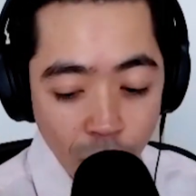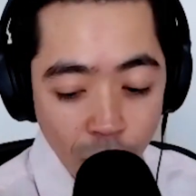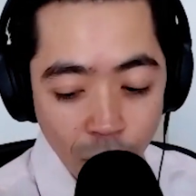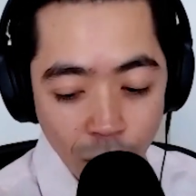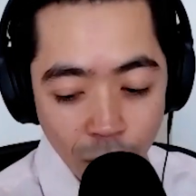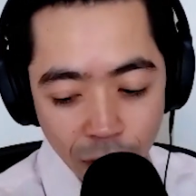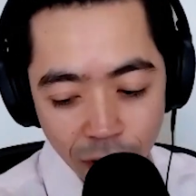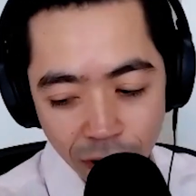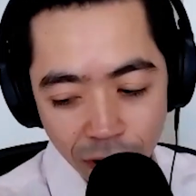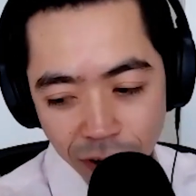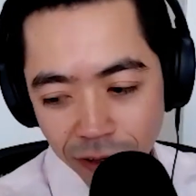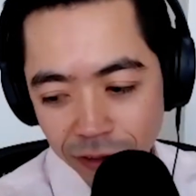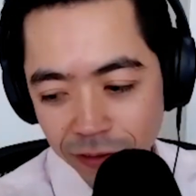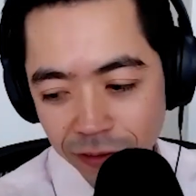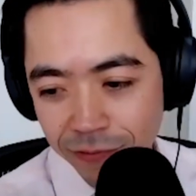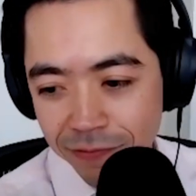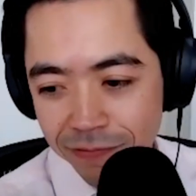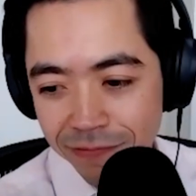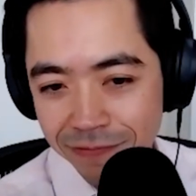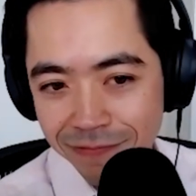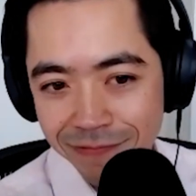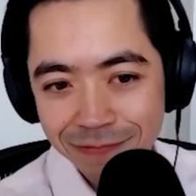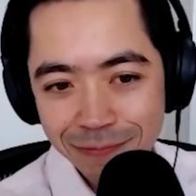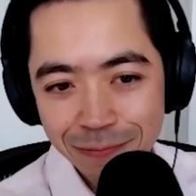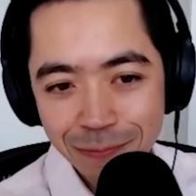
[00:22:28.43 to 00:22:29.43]
or
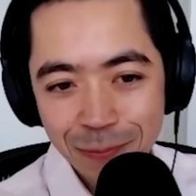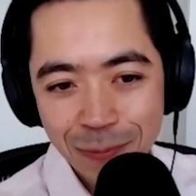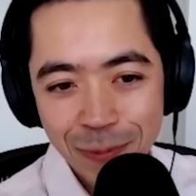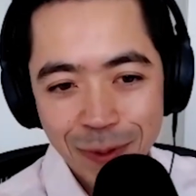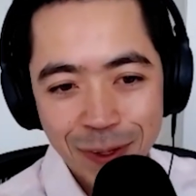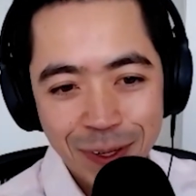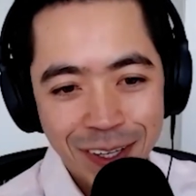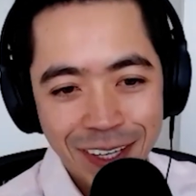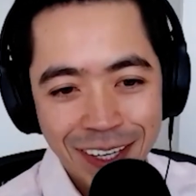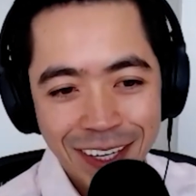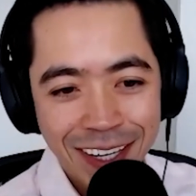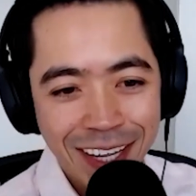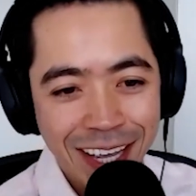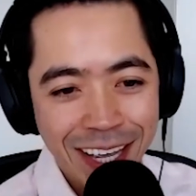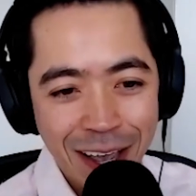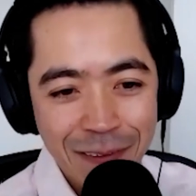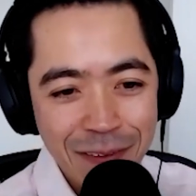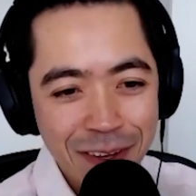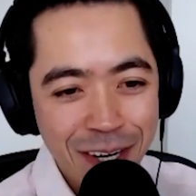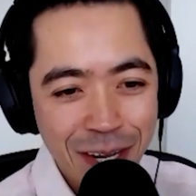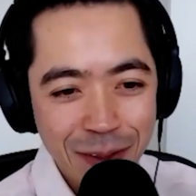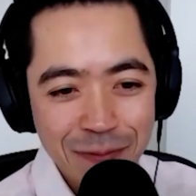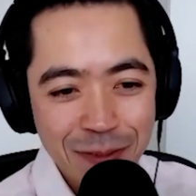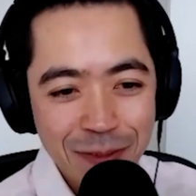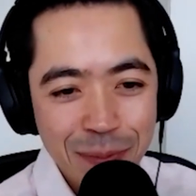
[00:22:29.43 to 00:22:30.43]
have
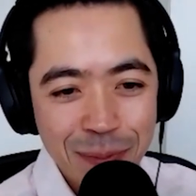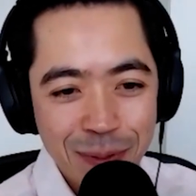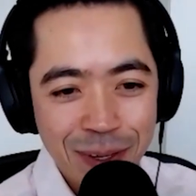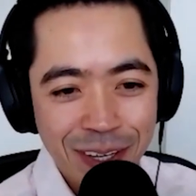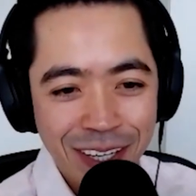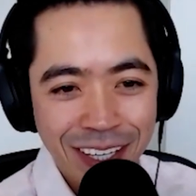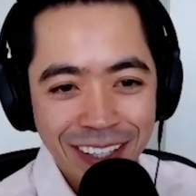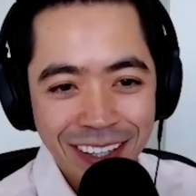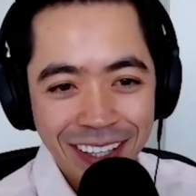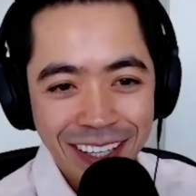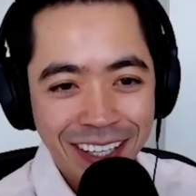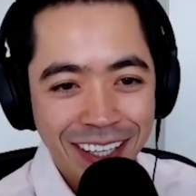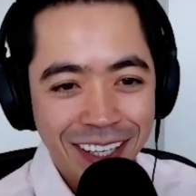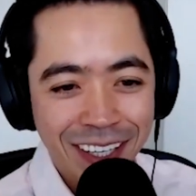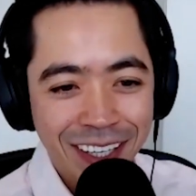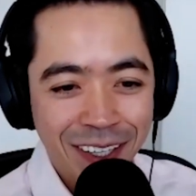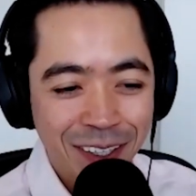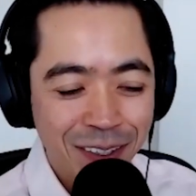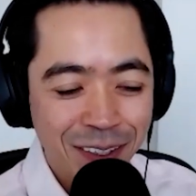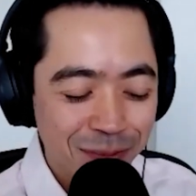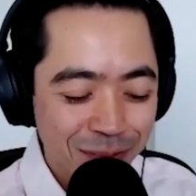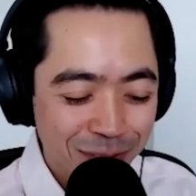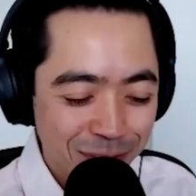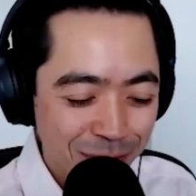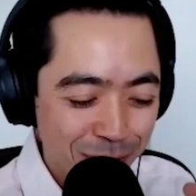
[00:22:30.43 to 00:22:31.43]
an MVP, like
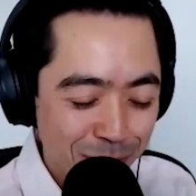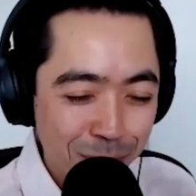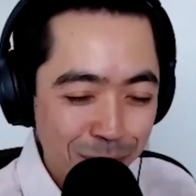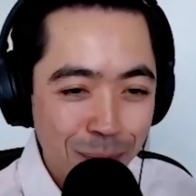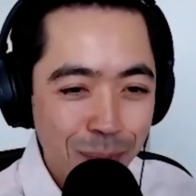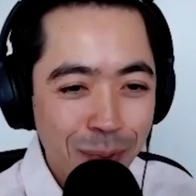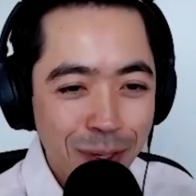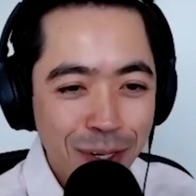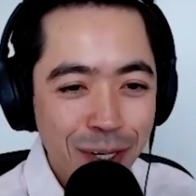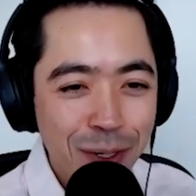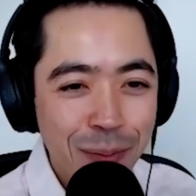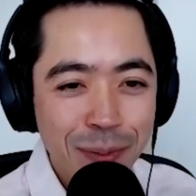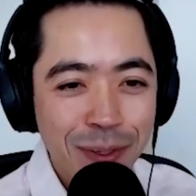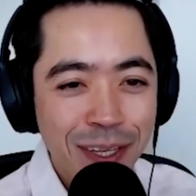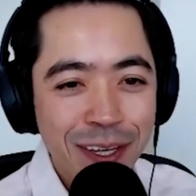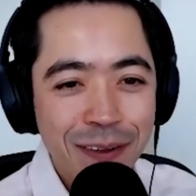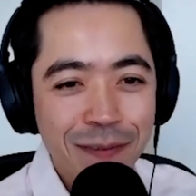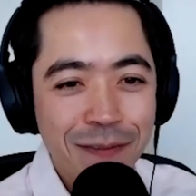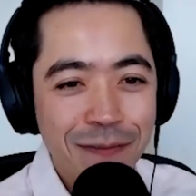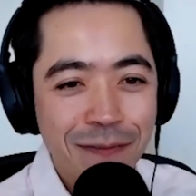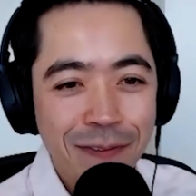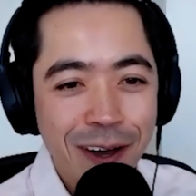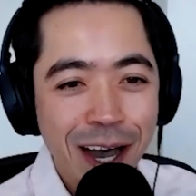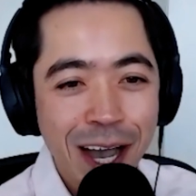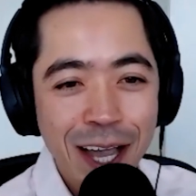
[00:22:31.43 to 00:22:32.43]
a
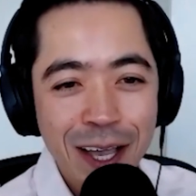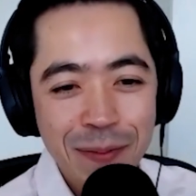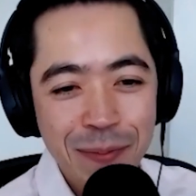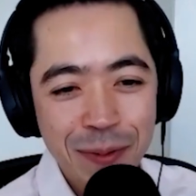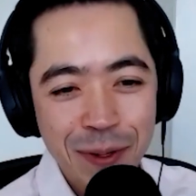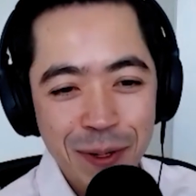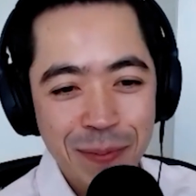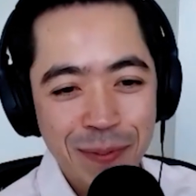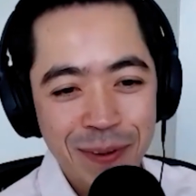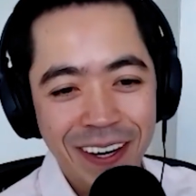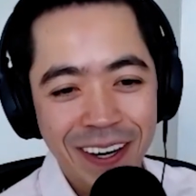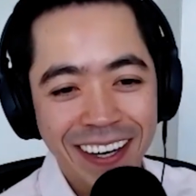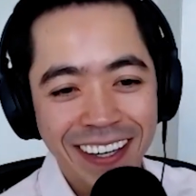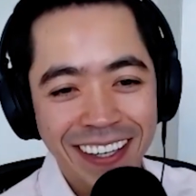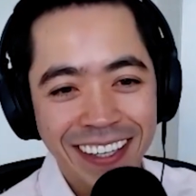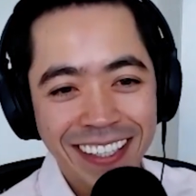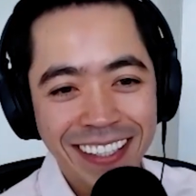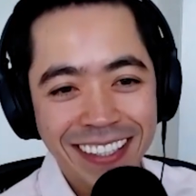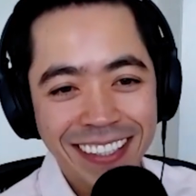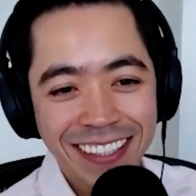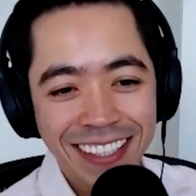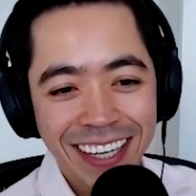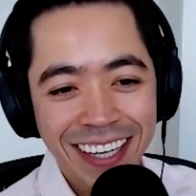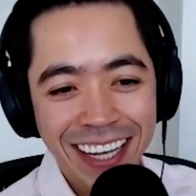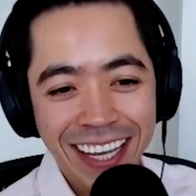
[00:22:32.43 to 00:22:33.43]
minimally viable
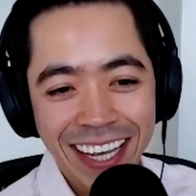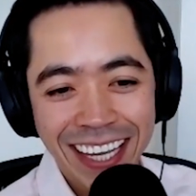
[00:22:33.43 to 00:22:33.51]
product,